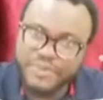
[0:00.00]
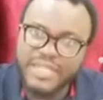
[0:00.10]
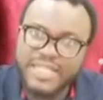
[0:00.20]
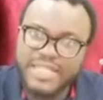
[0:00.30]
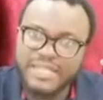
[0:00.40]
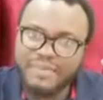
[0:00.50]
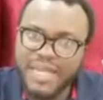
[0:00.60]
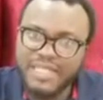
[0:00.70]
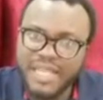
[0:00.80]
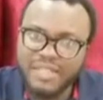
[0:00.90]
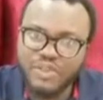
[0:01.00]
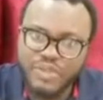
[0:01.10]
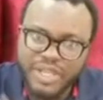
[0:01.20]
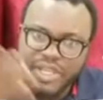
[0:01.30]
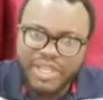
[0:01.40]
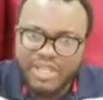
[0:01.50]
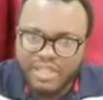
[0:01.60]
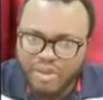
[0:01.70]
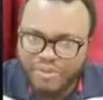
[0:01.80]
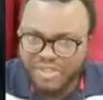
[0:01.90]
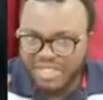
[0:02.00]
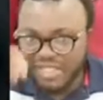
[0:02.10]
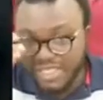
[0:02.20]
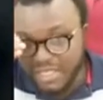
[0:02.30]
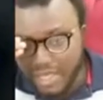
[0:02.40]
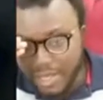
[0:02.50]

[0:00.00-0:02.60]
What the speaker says: related matters. So they obviously